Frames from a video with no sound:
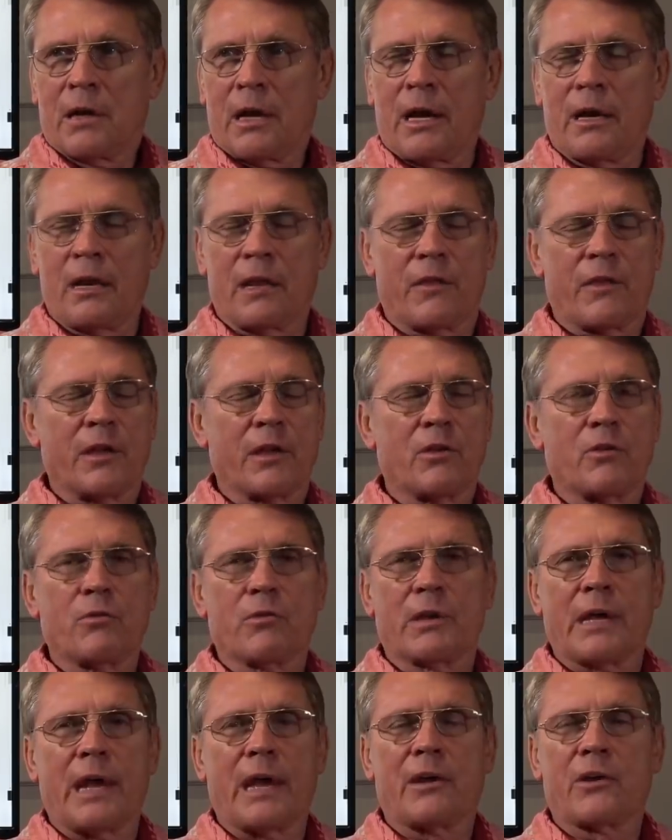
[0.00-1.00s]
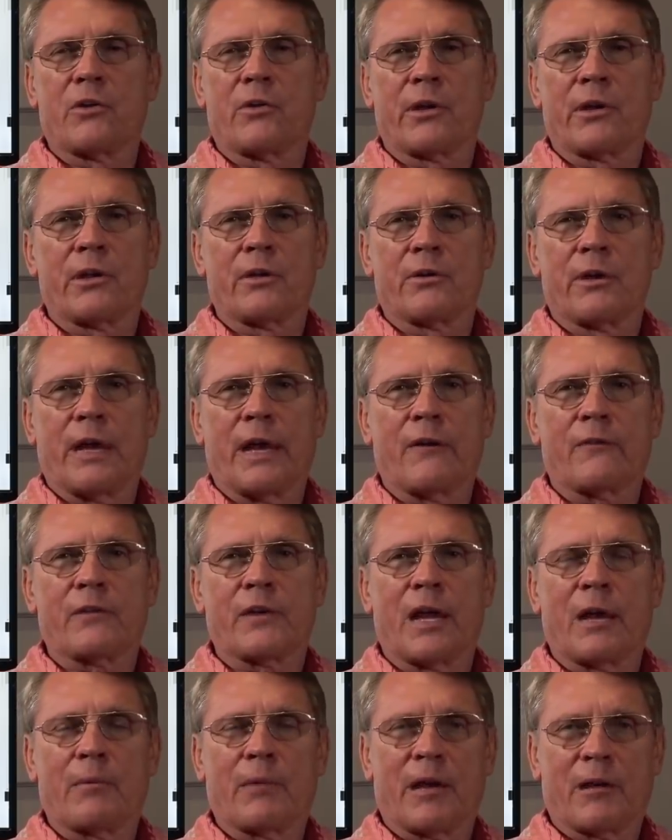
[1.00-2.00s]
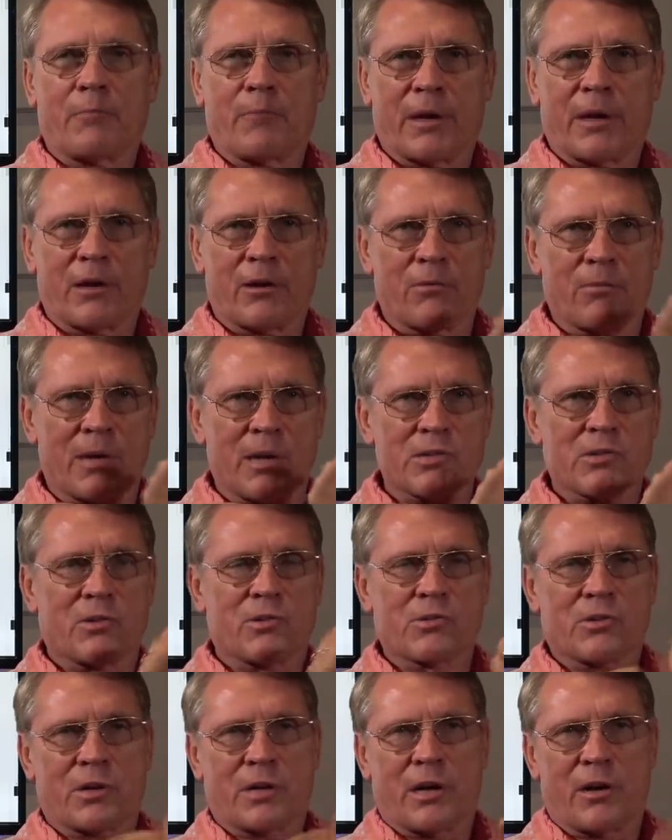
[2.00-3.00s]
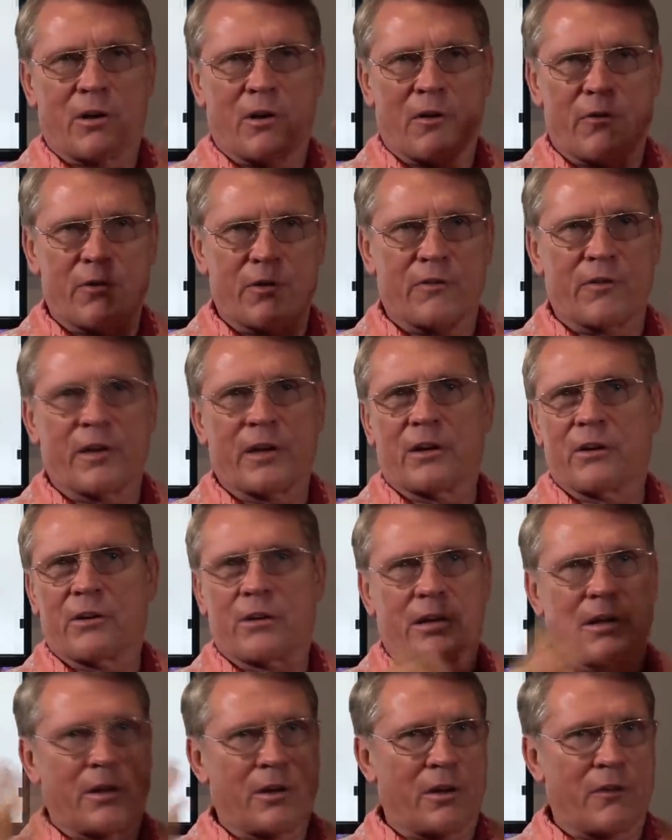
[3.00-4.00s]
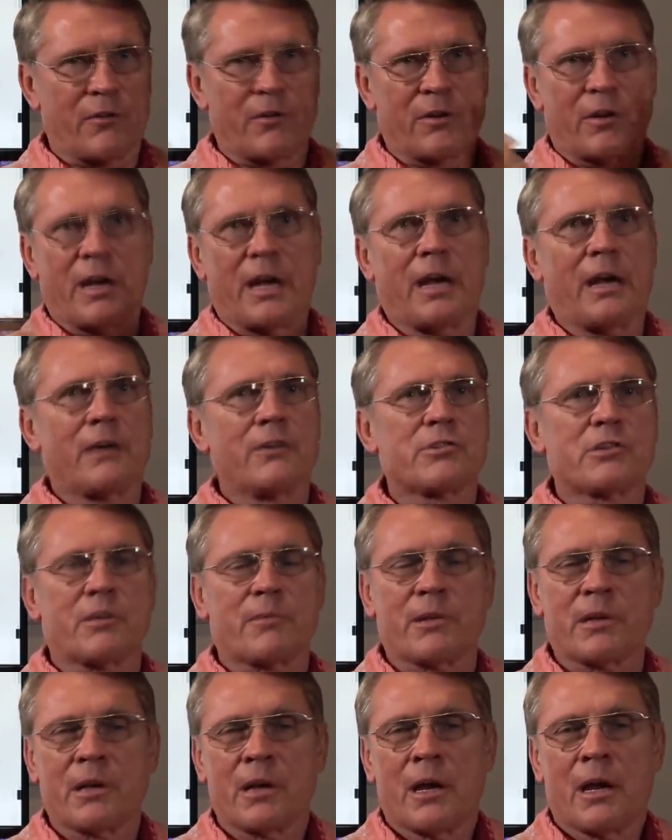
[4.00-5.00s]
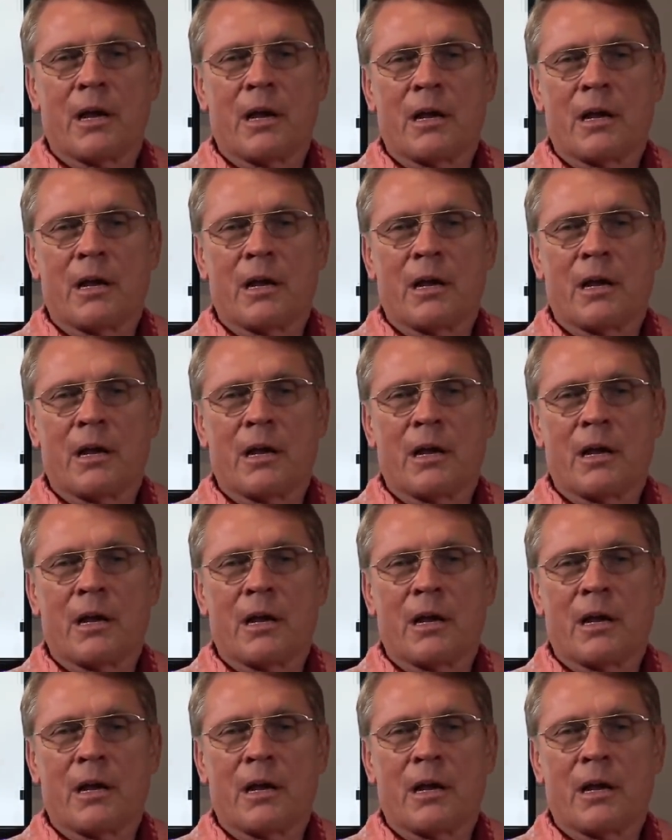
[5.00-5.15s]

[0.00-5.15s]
Anything you gain during your lifetime, like bigger muscles or cut off your finger or cut off your hand or something,